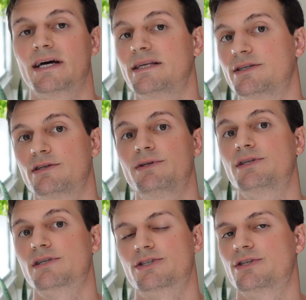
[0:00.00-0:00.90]
I need to be
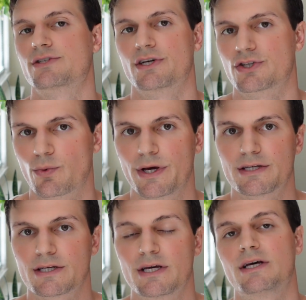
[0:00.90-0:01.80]
such and such
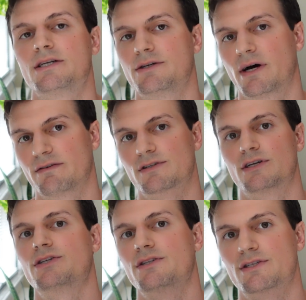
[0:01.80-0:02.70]
weight to have
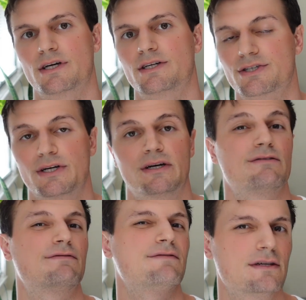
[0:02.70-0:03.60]
such and such
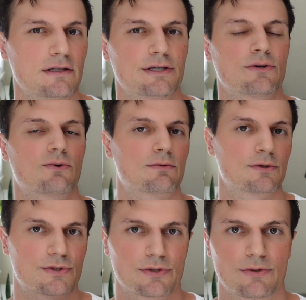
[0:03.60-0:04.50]
feeling or
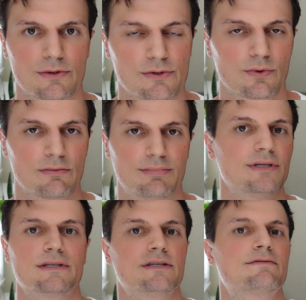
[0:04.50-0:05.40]
result or
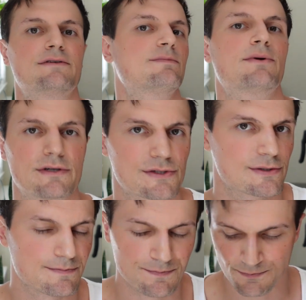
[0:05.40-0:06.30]
be a different person.